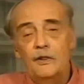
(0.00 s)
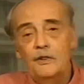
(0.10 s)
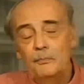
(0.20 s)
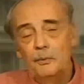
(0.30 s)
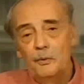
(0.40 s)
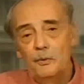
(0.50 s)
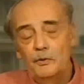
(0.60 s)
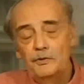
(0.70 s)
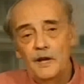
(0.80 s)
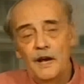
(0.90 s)
the
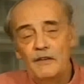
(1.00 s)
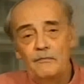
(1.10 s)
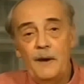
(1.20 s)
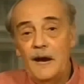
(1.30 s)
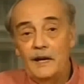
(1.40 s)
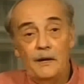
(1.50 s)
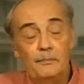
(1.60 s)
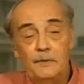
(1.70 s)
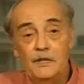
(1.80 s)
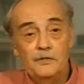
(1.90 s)
pools to have
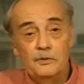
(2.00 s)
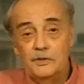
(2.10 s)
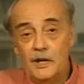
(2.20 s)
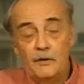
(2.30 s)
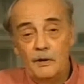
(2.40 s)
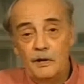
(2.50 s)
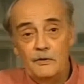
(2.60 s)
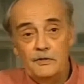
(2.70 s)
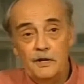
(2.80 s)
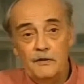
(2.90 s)
backup diesel generators